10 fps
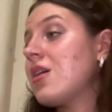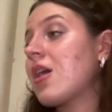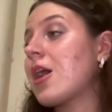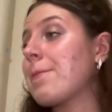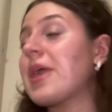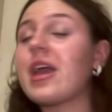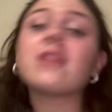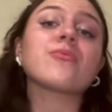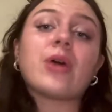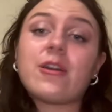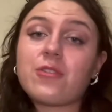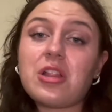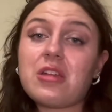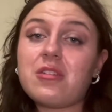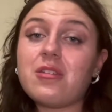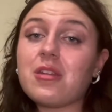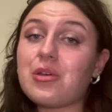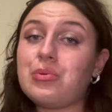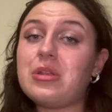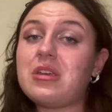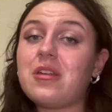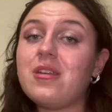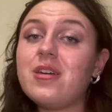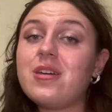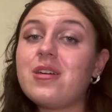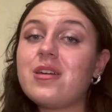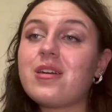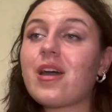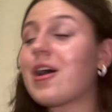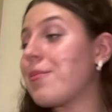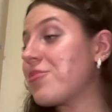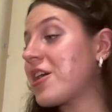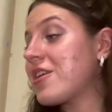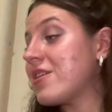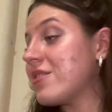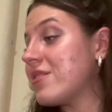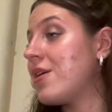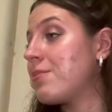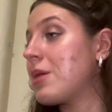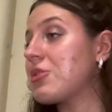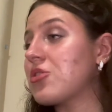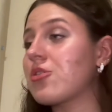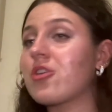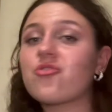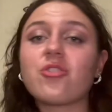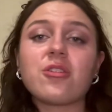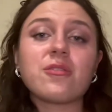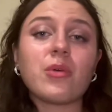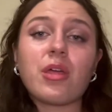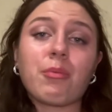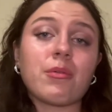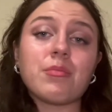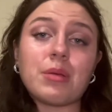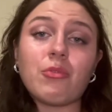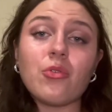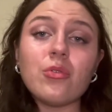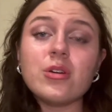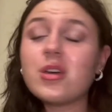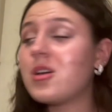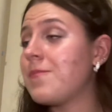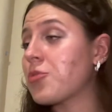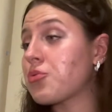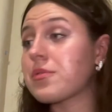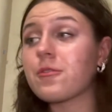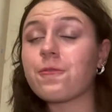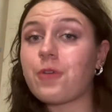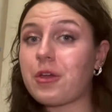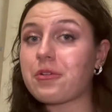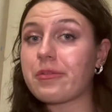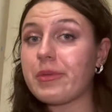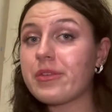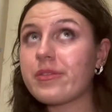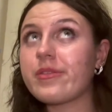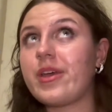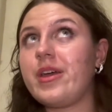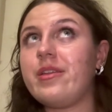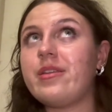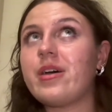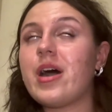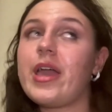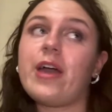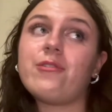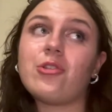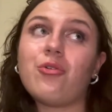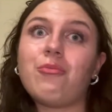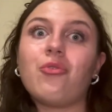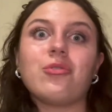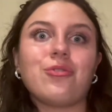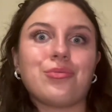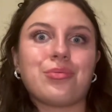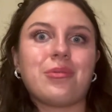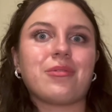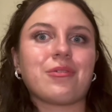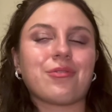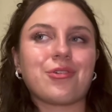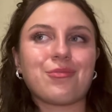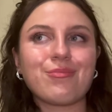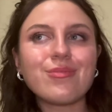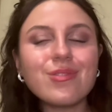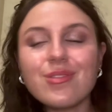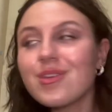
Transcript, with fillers: Um, hence why I've collected a shit ton um, that is maybe $200 worth, probably more, just of fragrance mists, and I have a lot more lotions and creams